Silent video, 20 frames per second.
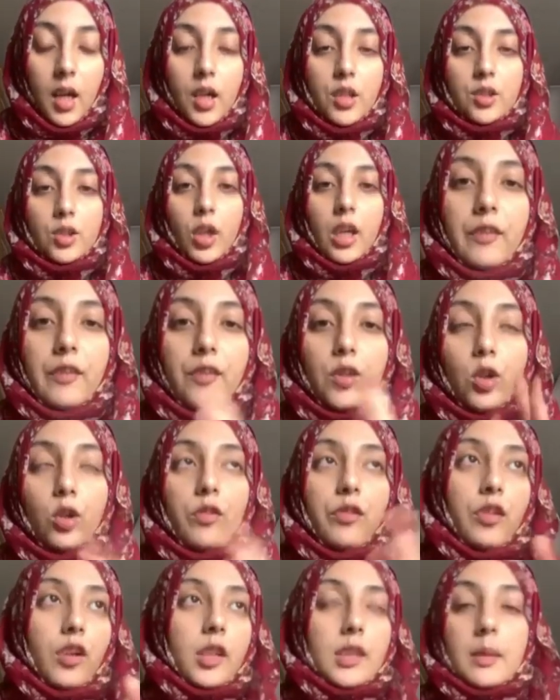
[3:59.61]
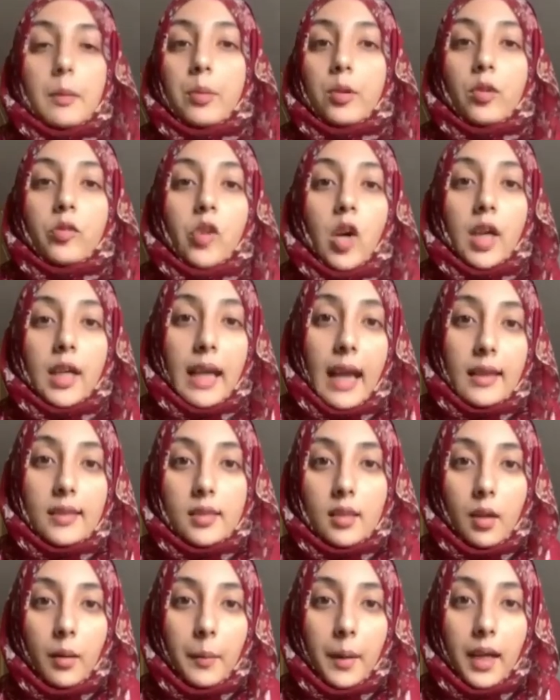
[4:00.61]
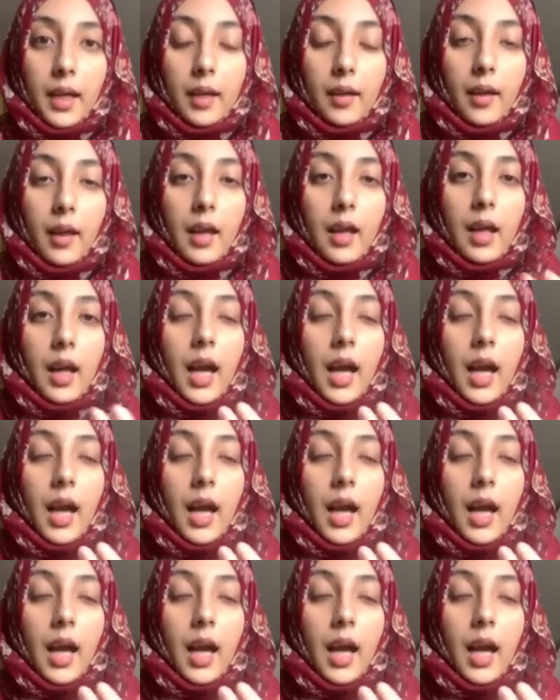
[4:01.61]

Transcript: So you, for example, got a guest coming